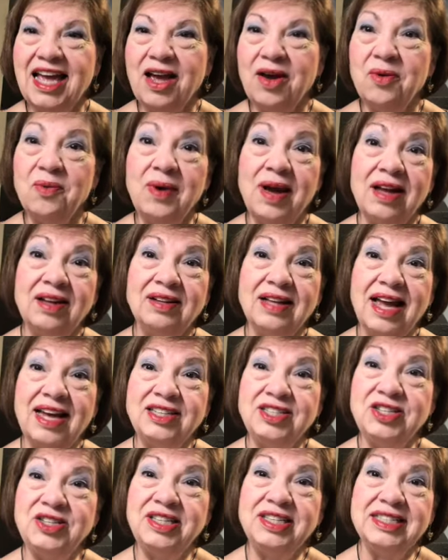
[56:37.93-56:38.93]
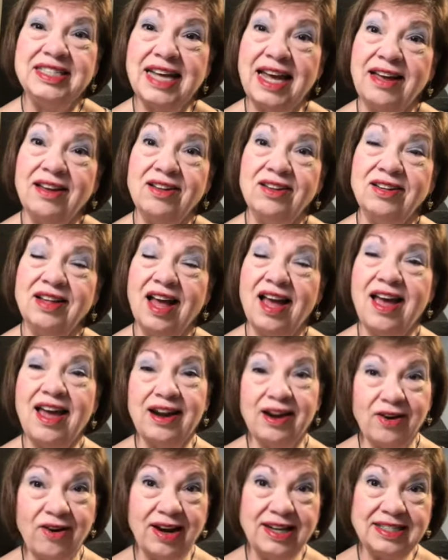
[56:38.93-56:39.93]
Well, as you can tell, I had
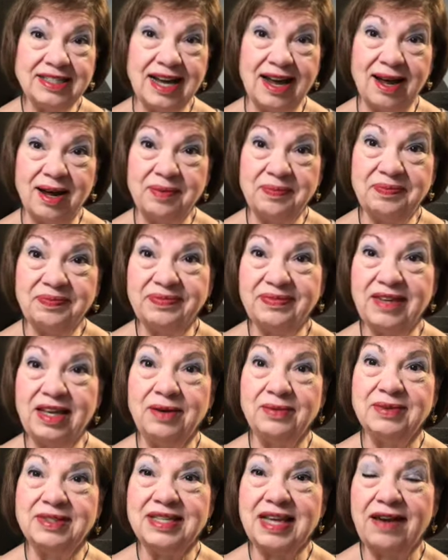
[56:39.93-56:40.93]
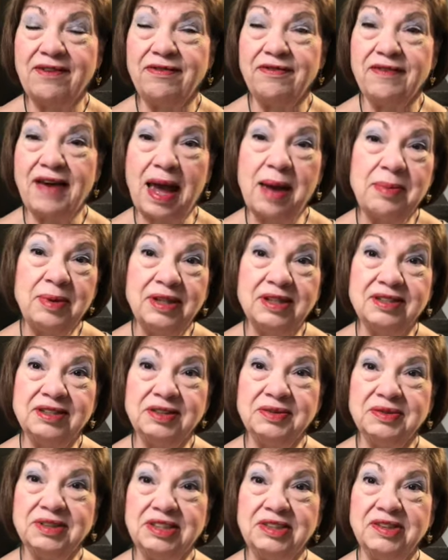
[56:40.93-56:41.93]
a great time. It was a
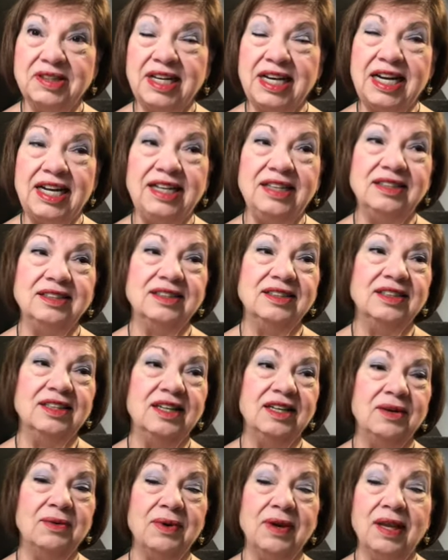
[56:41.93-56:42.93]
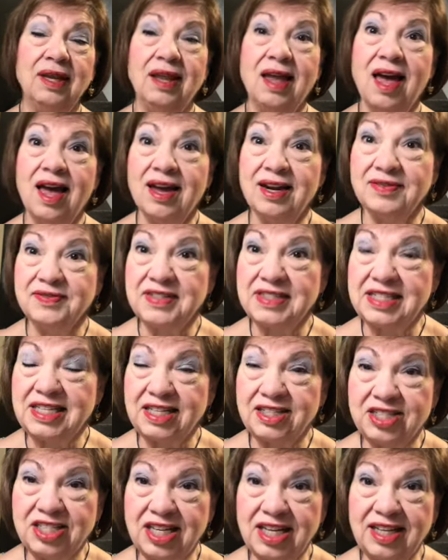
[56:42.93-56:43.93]
fabulous retreat. A lot of
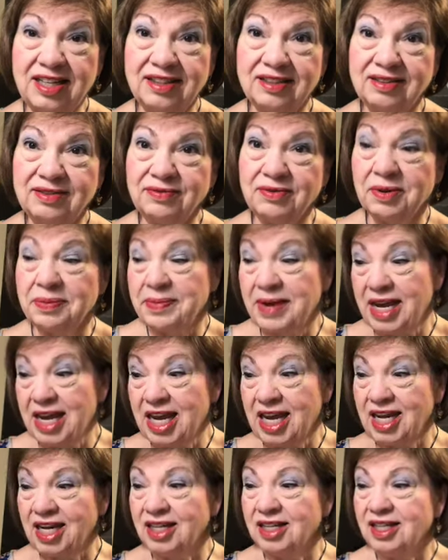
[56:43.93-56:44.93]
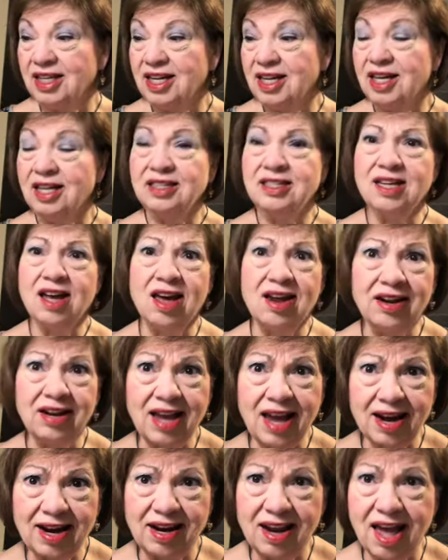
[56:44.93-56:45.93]
stitching for me. Donna
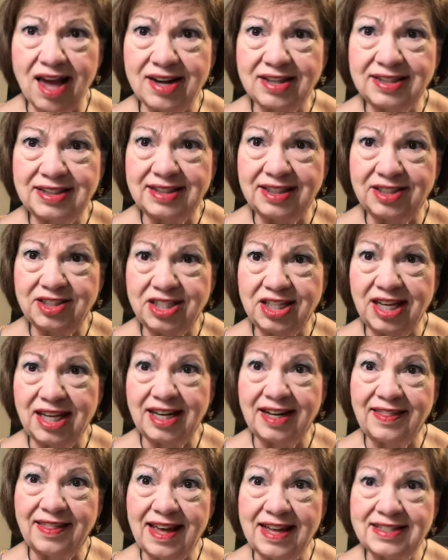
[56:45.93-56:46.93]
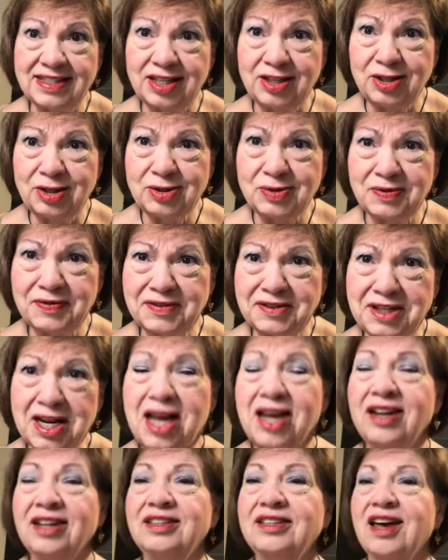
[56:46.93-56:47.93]
got a lot of stitching in, and that's unusual for
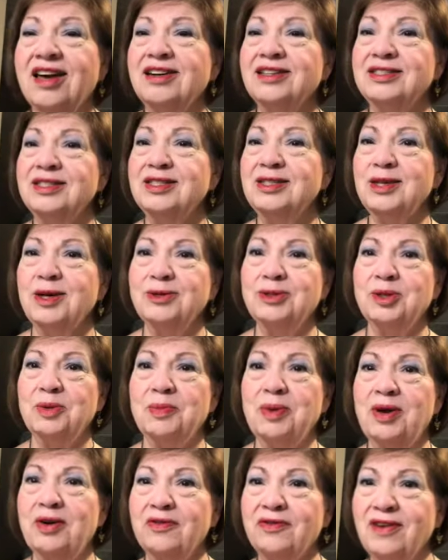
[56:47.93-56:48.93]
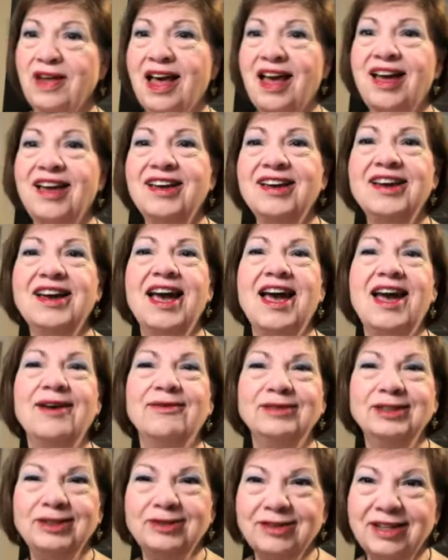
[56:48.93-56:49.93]
Donna. Donna's a social butterfly at
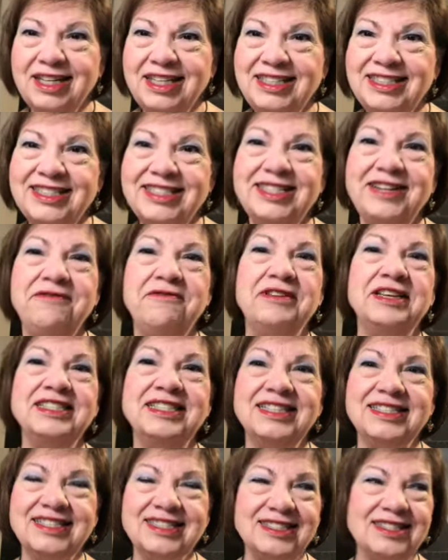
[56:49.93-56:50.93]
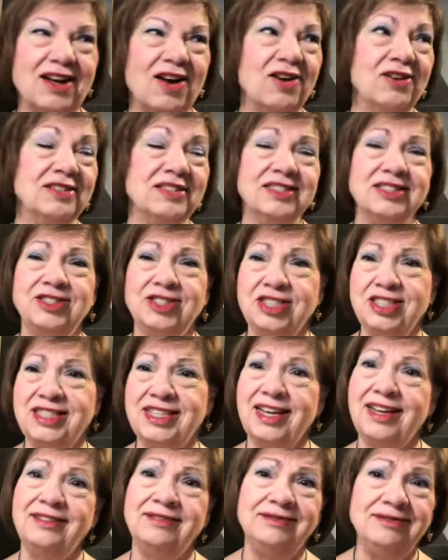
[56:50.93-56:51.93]
retreats. She visits and talks. She
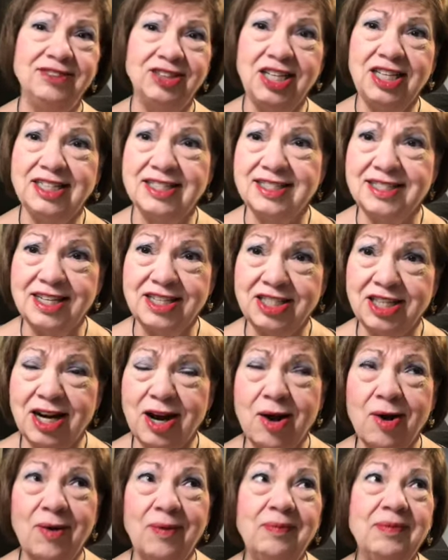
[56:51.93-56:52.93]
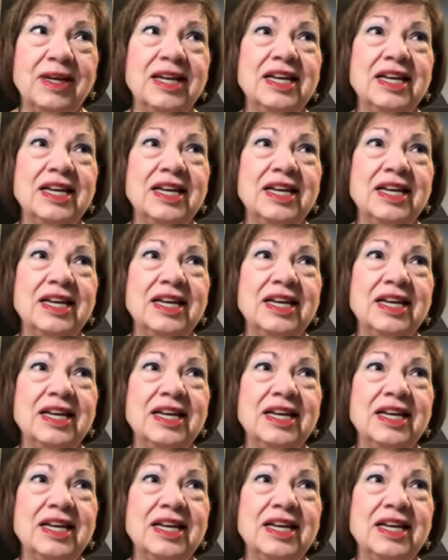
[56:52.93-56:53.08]
said she could stitch at home.